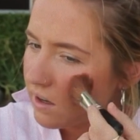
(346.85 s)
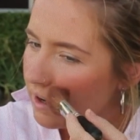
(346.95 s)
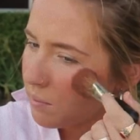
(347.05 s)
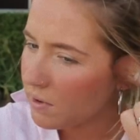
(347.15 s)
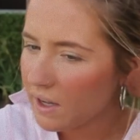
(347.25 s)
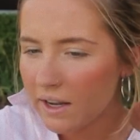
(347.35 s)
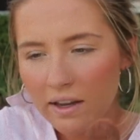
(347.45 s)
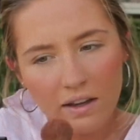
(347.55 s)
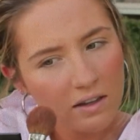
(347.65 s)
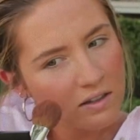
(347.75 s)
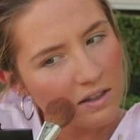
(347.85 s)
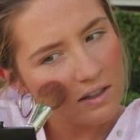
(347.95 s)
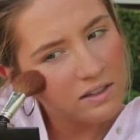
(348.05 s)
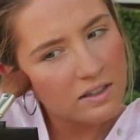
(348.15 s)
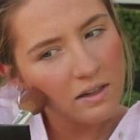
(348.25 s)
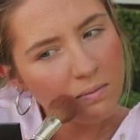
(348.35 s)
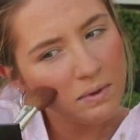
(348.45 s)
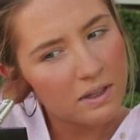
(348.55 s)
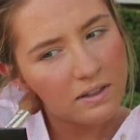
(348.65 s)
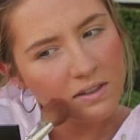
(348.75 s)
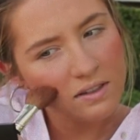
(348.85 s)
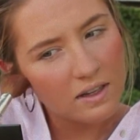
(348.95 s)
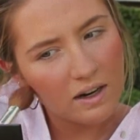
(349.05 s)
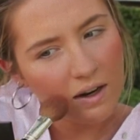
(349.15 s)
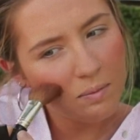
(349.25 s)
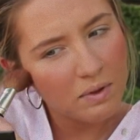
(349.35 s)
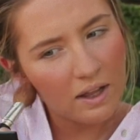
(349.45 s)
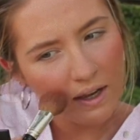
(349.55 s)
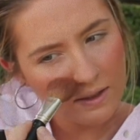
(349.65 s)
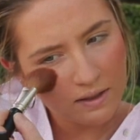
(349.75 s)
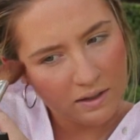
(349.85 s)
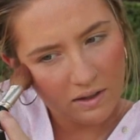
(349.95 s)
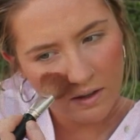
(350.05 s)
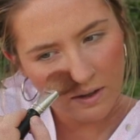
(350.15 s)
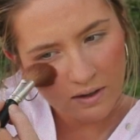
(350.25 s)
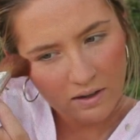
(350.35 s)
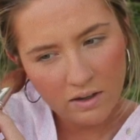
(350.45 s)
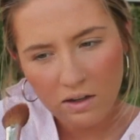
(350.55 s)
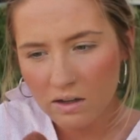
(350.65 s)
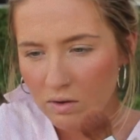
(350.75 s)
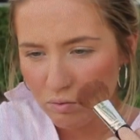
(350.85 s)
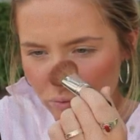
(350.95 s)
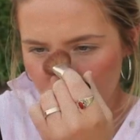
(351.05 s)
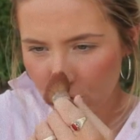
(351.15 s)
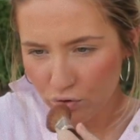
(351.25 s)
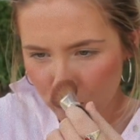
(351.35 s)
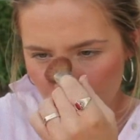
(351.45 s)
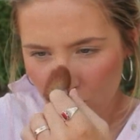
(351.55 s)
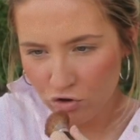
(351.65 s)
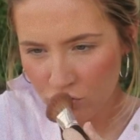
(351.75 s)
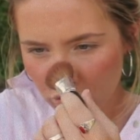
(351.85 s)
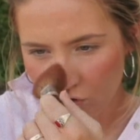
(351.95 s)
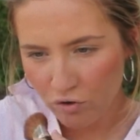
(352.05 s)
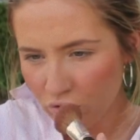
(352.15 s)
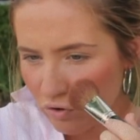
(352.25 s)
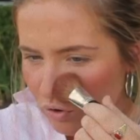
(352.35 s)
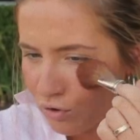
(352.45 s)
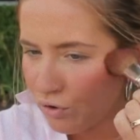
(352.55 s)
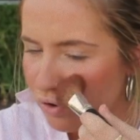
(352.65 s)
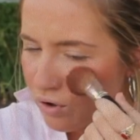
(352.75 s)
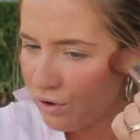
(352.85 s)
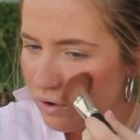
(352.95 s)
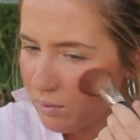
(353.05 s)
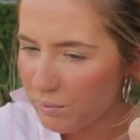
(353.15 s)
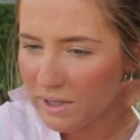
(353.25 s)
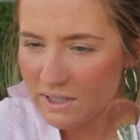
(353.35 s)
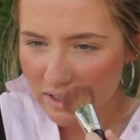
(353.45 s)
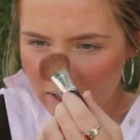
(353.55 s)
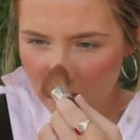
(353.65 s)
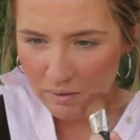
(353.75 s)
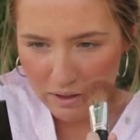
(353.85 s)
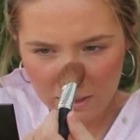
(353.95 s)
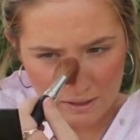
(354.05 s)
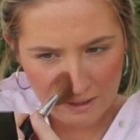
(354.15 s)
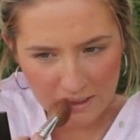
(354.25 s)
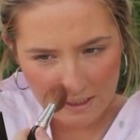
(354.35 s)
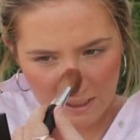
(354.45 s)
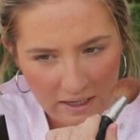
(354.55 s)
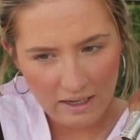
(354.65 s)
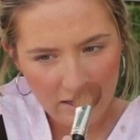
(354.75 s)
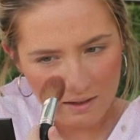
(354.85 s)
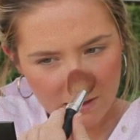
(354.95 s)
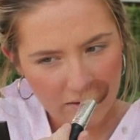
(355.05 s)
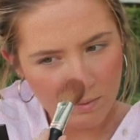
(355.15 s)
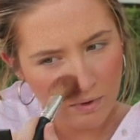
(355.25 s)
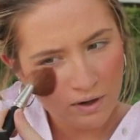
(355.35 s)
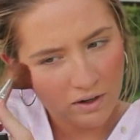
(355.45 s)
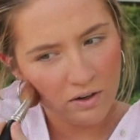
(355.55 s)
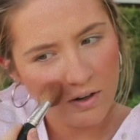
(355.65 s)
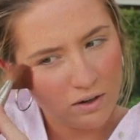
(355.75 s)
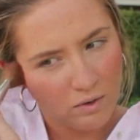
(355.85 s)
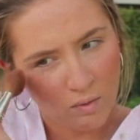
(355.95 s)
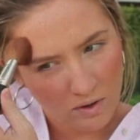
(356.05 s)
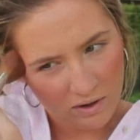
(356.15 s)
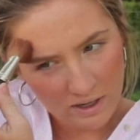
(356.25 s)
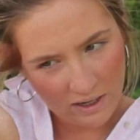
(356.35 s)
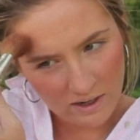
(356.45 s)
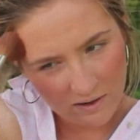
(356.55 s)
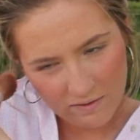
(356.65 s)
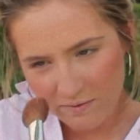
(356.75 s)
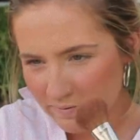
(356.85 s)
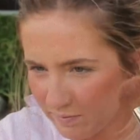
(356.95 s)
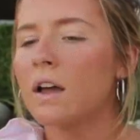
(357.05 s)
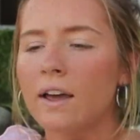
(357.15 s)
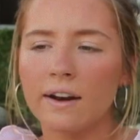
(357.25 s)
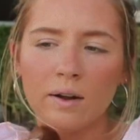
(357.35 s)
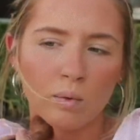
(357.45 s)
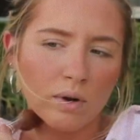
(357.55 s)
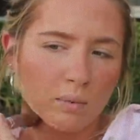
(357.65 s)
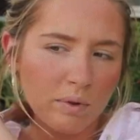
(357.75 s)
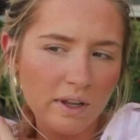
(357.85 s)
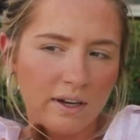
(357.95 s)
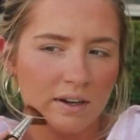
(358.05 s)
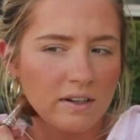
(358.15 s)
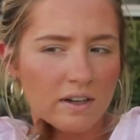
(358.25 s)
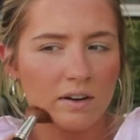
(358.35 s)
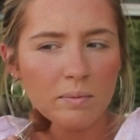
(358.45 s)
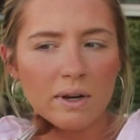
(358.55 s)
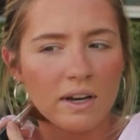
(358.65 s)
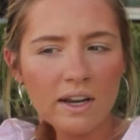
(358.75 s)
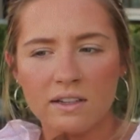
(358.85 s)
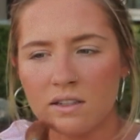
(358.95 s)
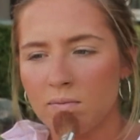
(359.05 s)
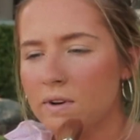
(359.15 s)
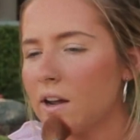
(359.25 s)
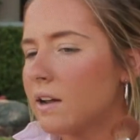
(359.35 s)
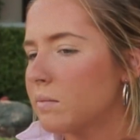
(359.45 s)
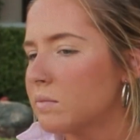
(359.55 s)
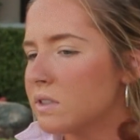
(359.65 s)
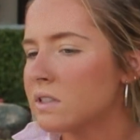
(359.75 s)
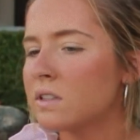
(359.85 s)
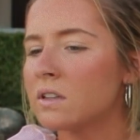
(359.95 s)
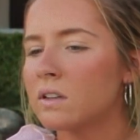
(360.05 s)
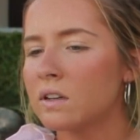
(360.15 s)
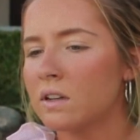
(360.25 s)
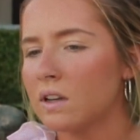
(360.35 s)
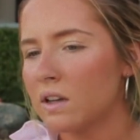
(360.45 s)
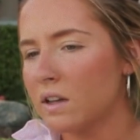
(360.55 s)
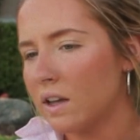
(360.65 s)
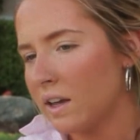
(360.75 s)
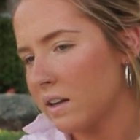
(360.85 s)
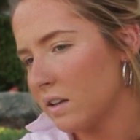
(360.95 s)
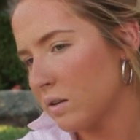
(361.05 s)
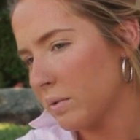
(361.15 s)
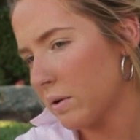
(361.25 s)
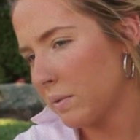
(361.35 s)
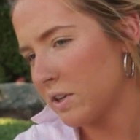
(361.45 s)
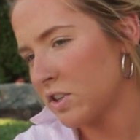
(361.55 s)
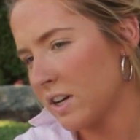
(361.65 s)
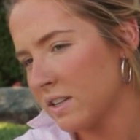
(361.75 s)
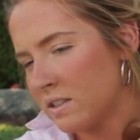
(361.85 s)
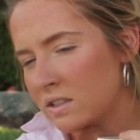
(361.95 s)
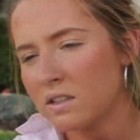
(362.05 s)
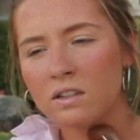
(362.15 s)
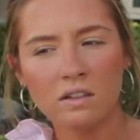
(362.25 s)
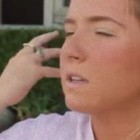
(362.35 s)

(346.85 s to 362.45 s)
apply it to the same places that I applied the rouge. Basically anywhere the sun's gonna hit is where you're gonna wanna hit it. And I will blend it down on my neck sometimes and a little bit on my chest.